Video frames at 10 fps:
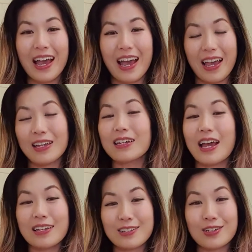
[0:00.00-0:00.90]
And
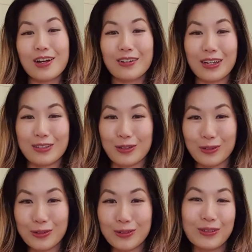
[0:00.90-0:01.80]
as the child gets
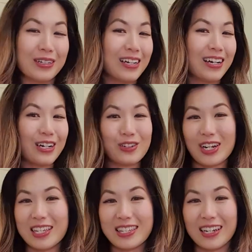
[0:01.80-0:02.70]
older, a
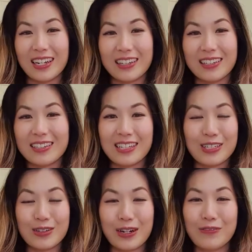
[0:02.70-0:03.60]
train set like this
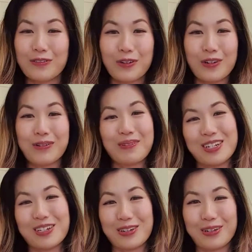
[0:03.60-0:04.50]
is great for
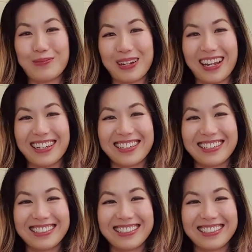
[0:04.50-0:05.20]
imaginary play.